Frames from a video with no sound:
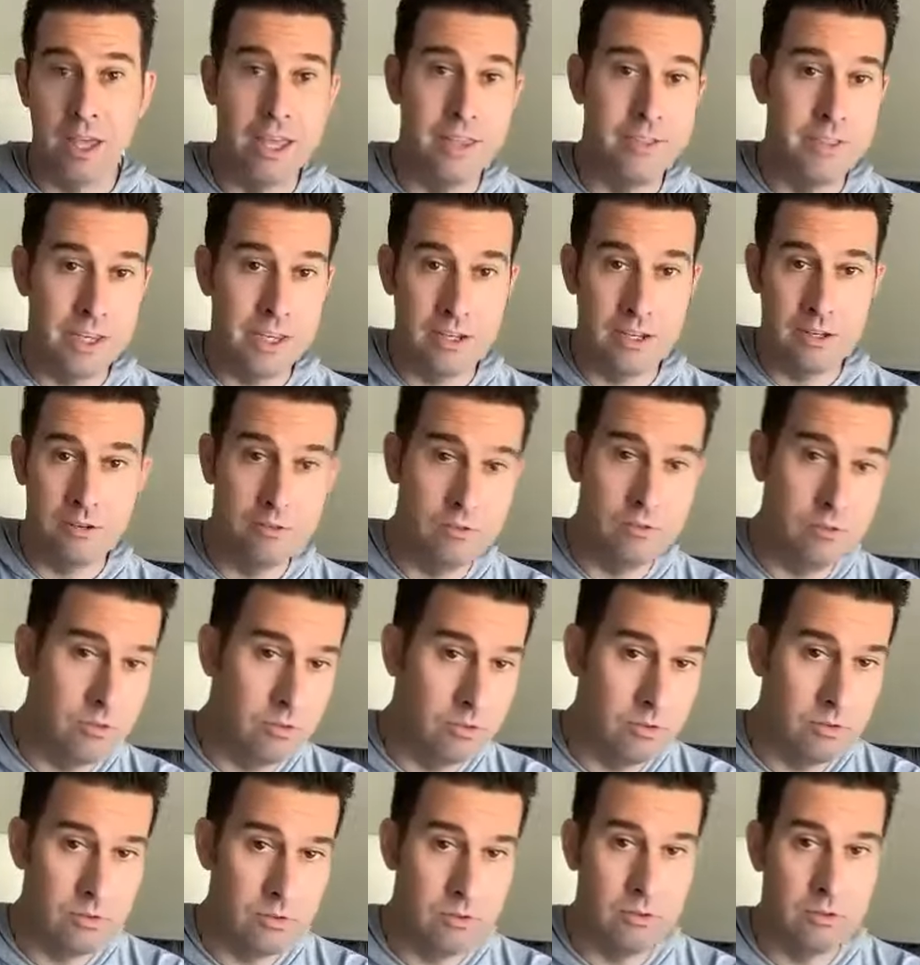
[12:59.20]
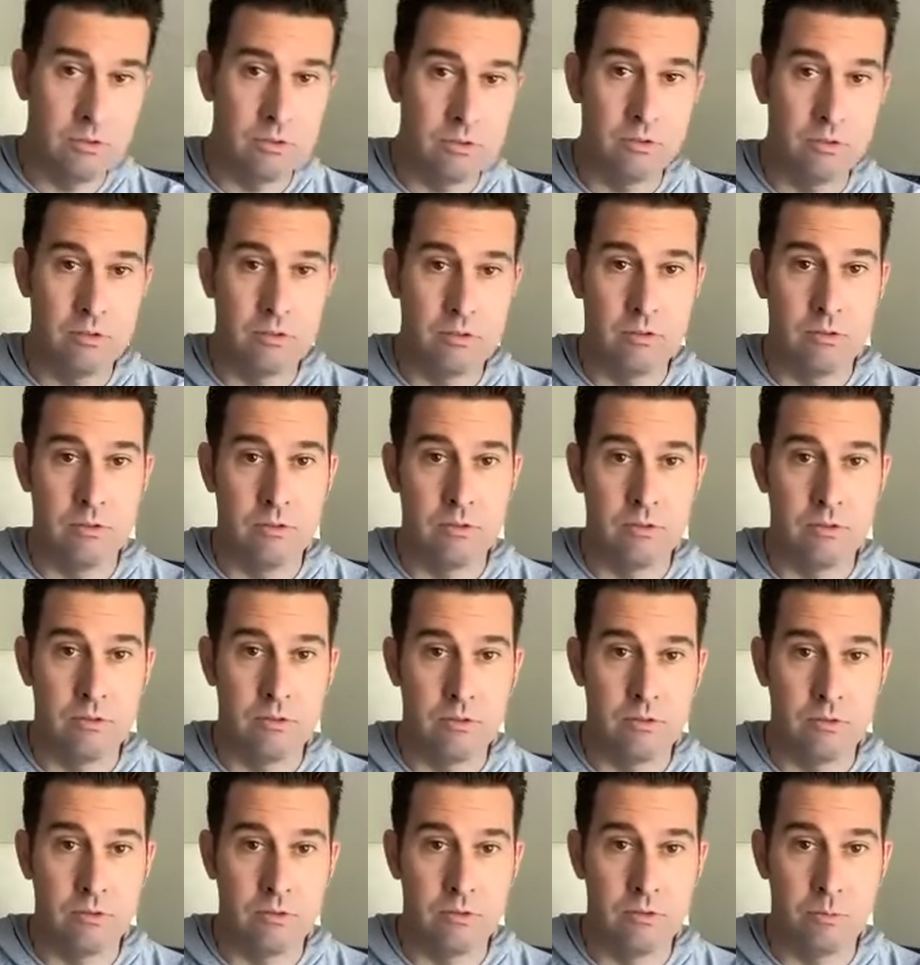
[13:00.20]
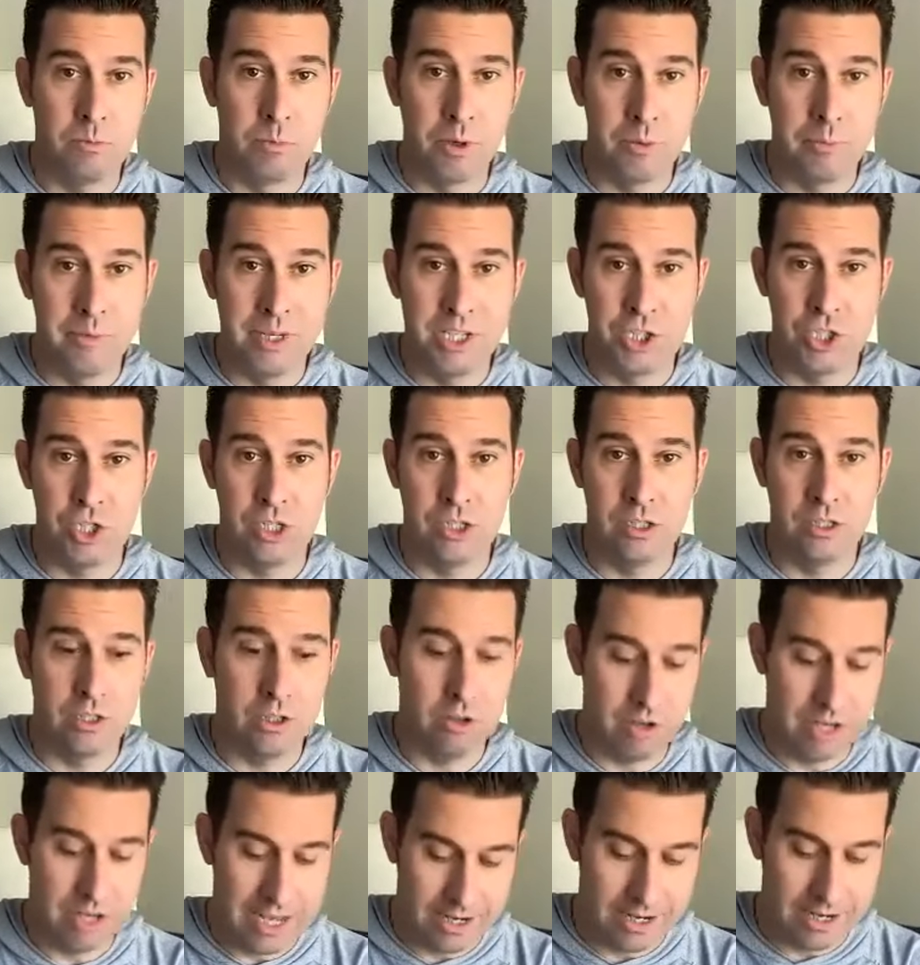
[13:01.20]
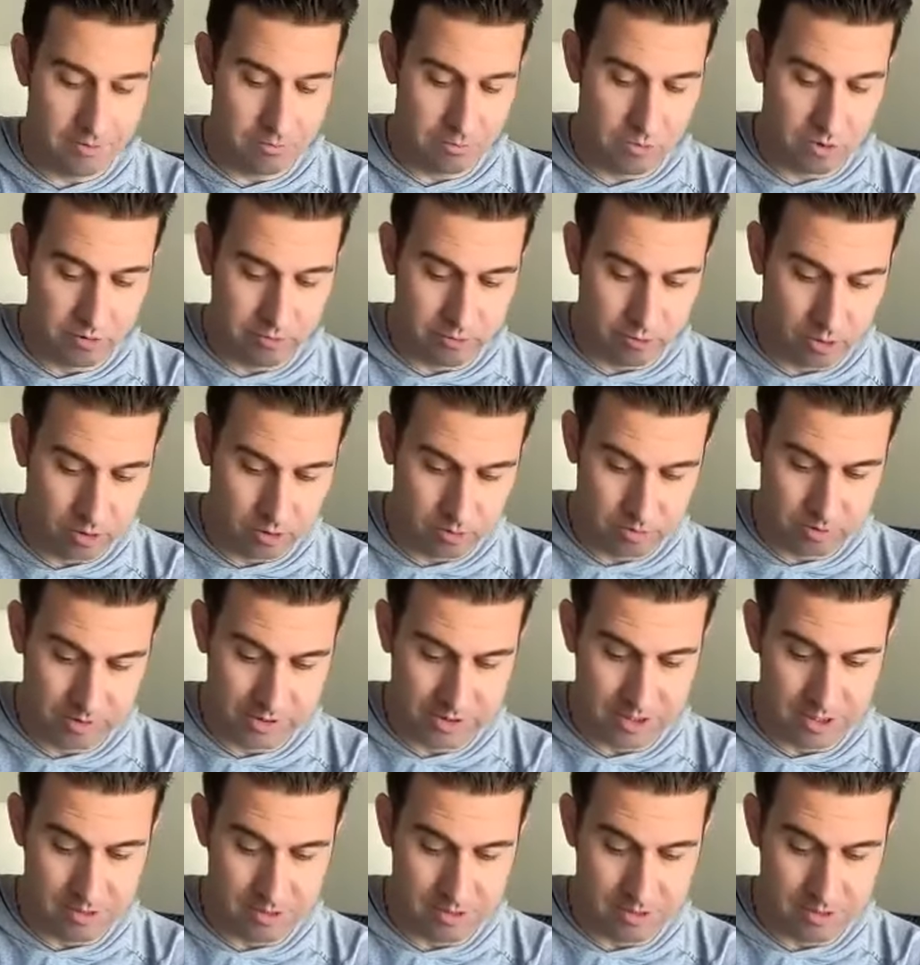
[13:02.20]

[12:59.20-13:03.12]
and then permission to go ahead and move forward with